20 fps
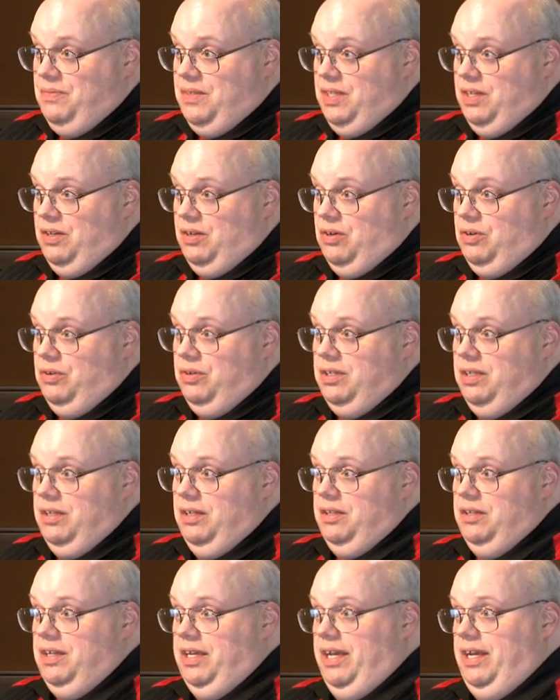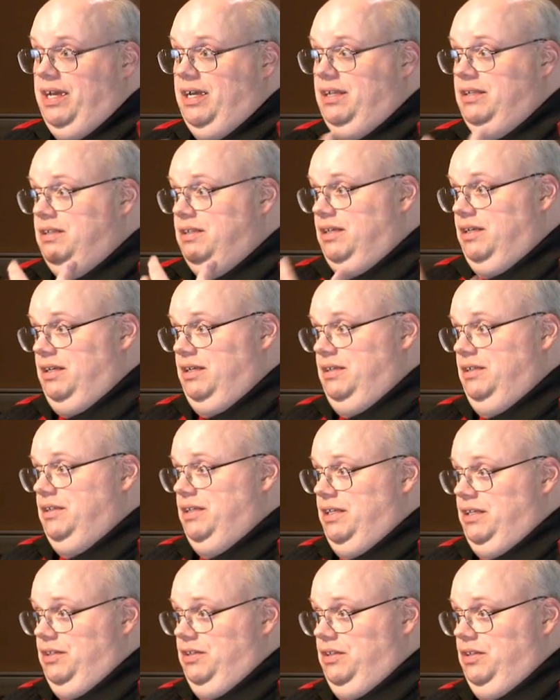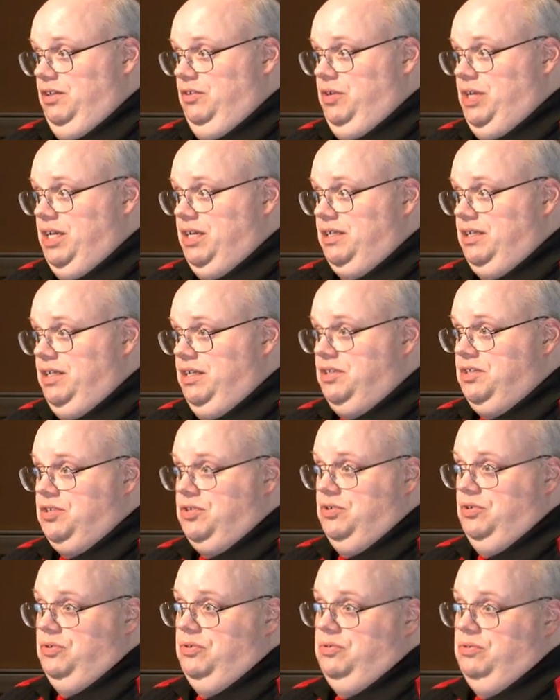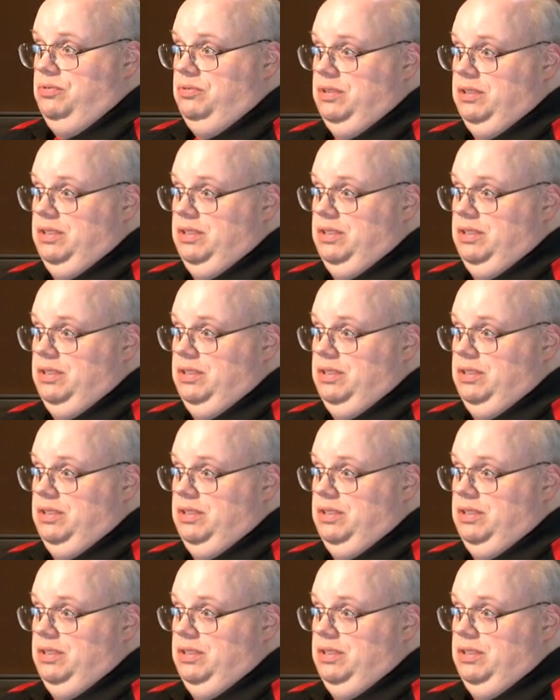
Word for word: you know, and, uh, and you get into